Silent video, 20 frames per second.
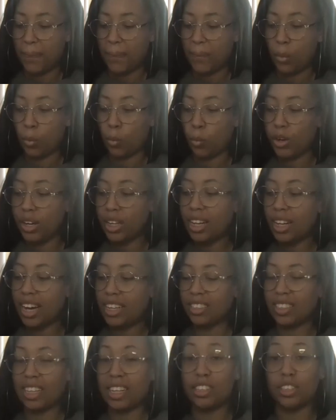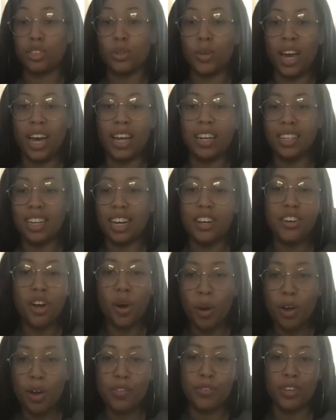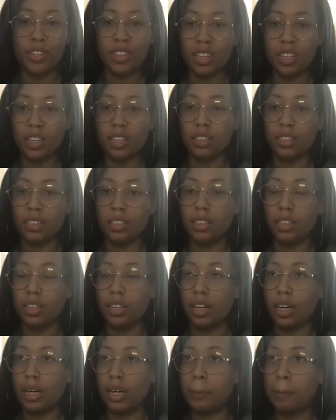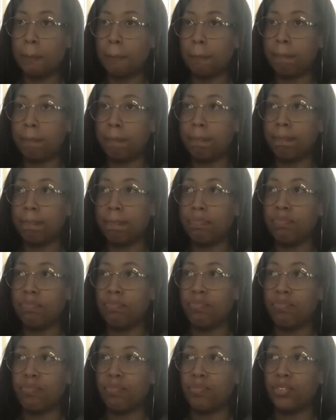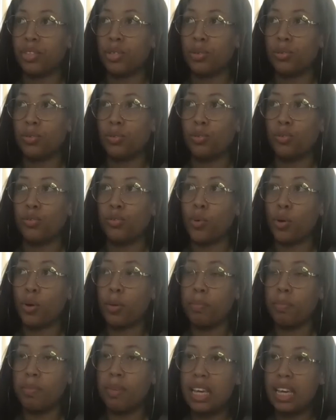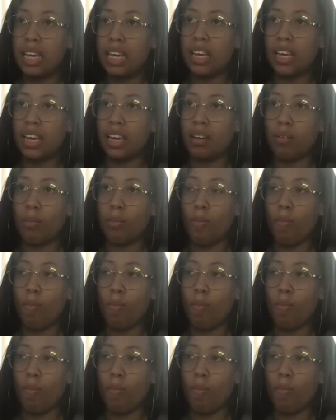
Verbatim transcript: realizing that it's okay to not know everything. Um, for me,